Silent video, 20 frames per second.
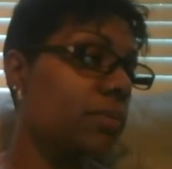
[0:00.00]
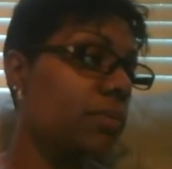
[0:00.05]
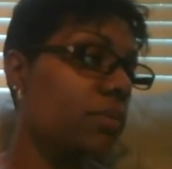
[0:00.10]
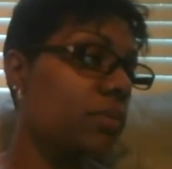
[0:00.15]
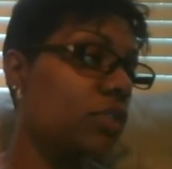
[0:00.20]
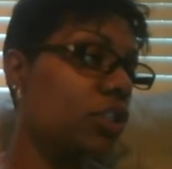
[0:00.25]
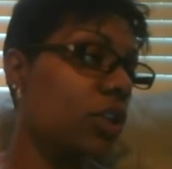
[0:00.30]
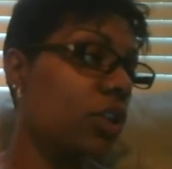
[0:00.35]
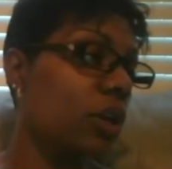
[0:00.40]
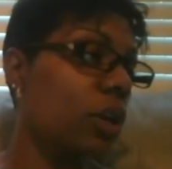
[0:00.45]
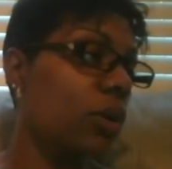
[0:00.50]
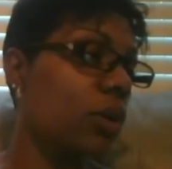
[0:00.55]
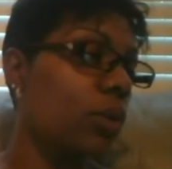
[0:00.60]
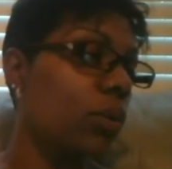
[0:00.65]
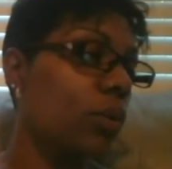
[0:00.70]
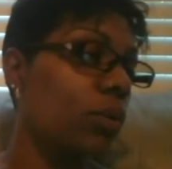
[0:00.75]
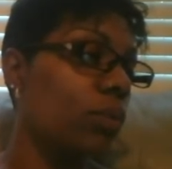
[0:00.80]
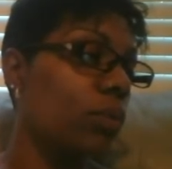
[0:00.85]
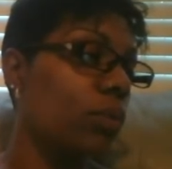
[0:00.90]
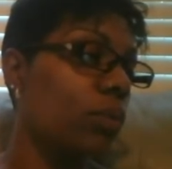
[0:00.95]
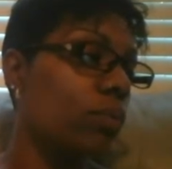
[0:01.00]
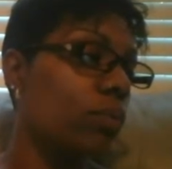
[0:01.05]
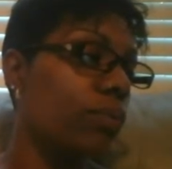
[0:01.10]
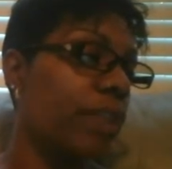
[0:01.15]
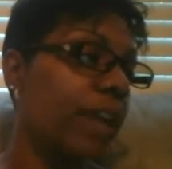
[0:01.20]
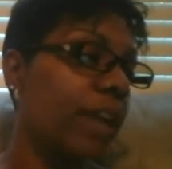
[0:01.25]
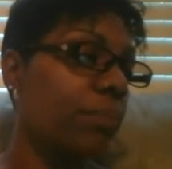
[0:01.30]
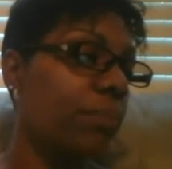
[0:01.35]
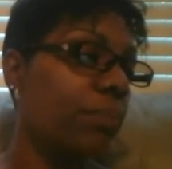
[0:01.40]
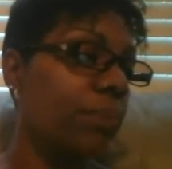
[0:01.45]
So
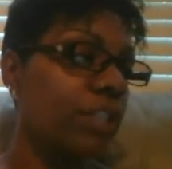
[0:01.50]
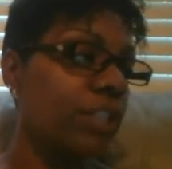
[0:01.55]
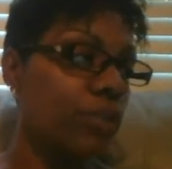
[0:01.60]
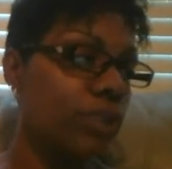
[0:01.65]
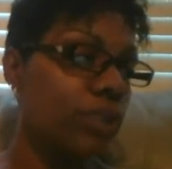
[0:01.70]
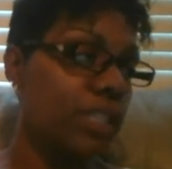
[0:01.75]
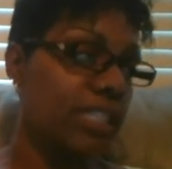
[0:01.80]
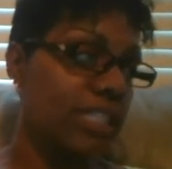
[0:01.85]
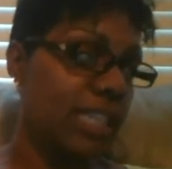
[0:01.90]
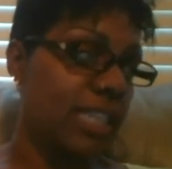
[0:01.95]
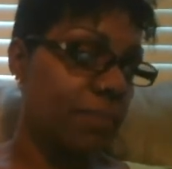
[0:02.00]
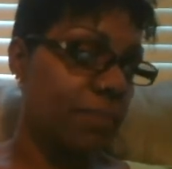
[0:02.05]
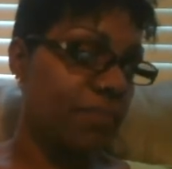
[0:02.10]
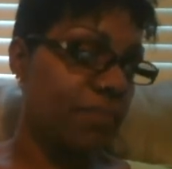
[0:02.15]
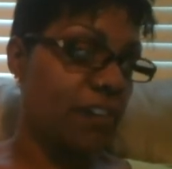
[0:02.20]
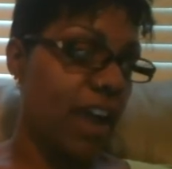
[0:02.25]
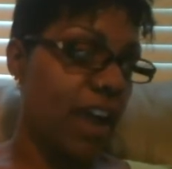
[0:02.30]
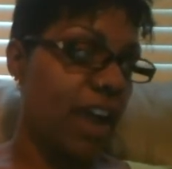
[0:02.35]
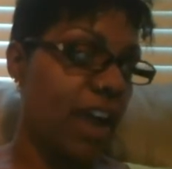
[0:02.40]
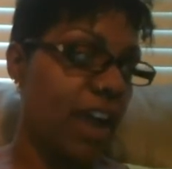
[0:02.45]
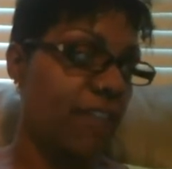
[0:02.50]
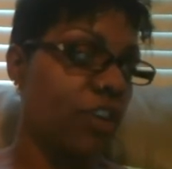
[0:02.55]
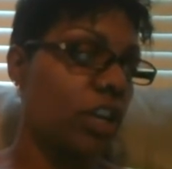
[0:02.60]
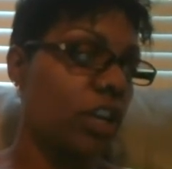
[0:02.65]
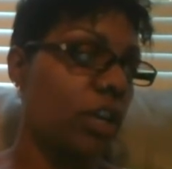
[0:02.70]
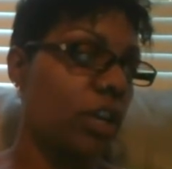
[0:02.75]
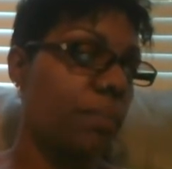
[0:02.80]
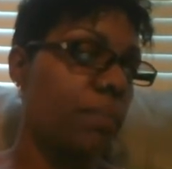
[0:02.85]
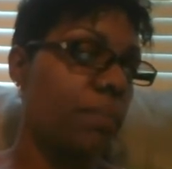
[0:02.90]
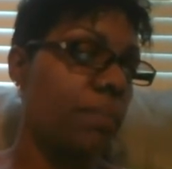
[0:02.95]
that brings you into step 5. You're
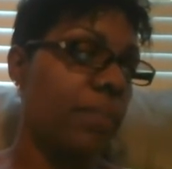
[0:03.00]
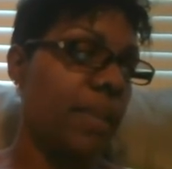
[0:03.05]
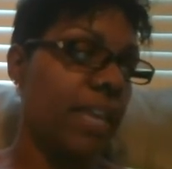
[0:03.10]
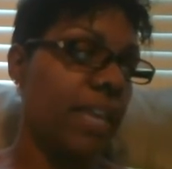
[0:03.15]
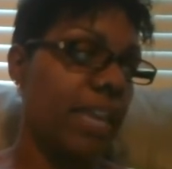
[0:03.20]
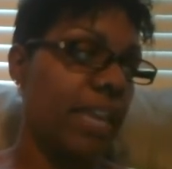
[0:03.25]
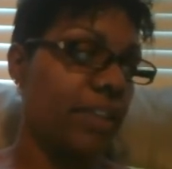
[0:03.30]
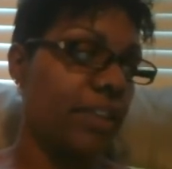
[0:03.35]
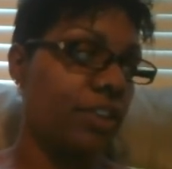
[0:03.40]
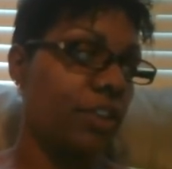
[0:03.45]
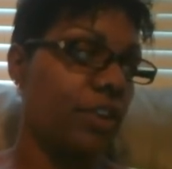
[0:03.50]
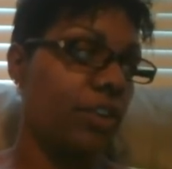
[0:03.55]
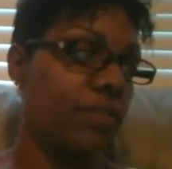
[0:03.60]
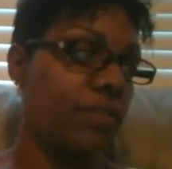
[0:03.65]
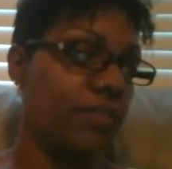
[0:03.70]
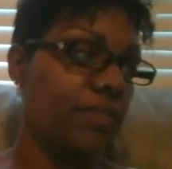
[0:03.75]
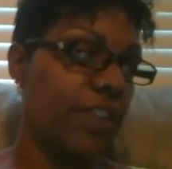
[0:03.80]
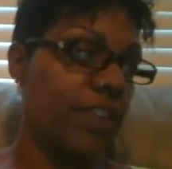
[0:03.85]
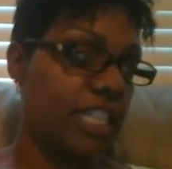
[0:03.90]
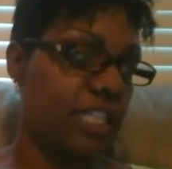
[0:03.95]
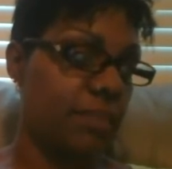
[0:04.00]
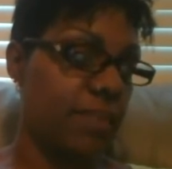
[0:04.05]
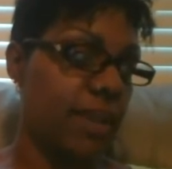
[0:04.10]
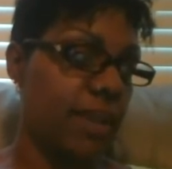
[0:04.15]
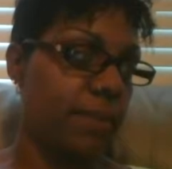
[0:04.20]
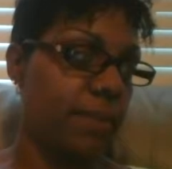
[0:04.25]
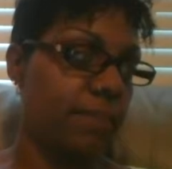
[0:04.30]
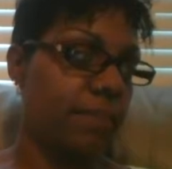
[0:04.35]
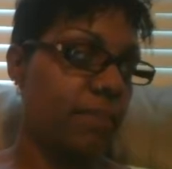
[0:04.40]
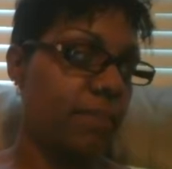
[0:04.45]
going to begin your investment.